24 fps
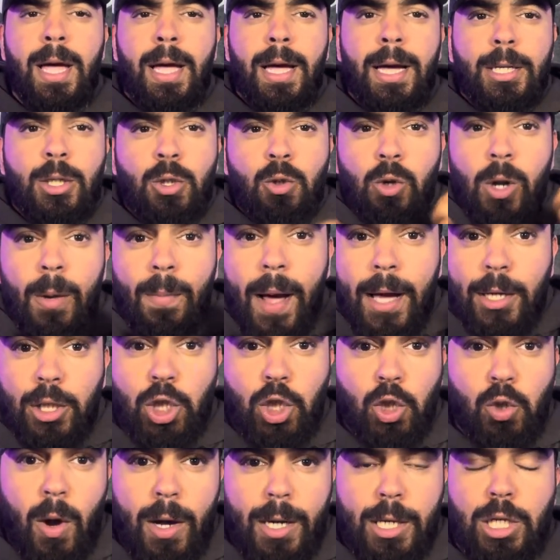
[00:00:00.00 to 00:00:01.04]
It's all about
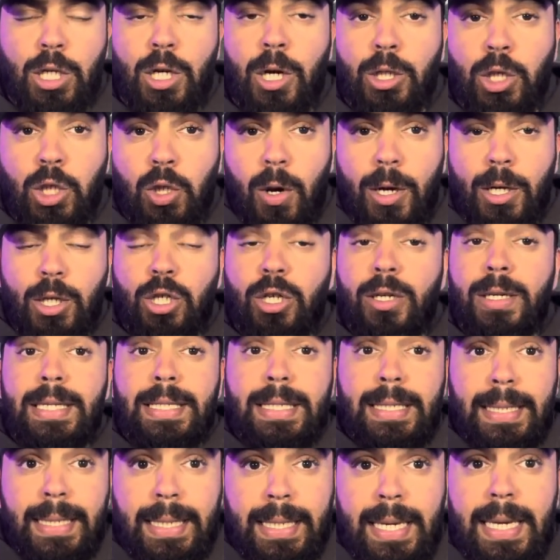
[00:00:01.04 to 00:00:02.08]
structure. Structure
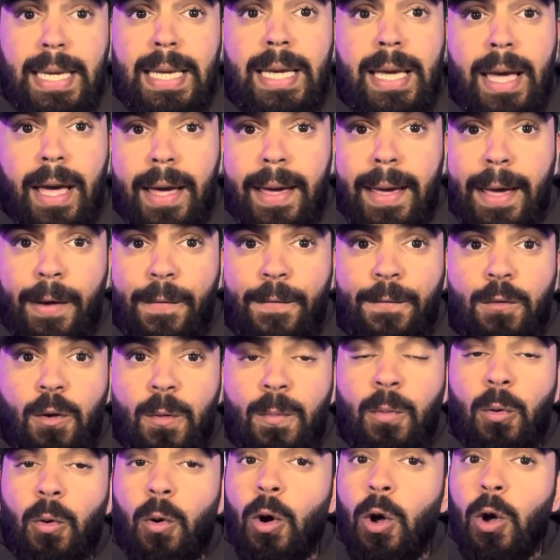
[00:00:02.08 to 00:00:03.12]
is key in
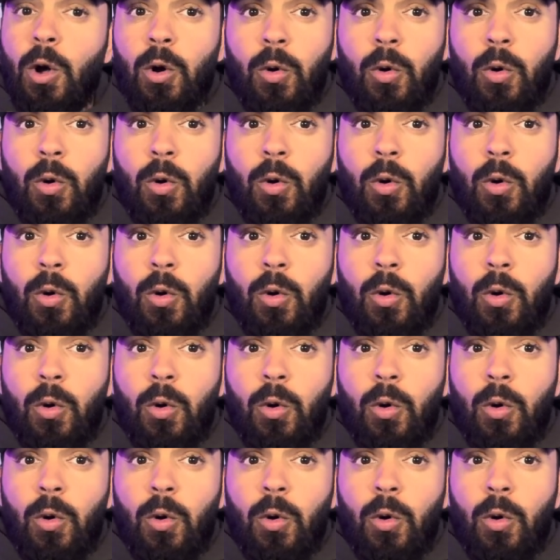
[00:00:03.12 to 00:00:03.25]
football.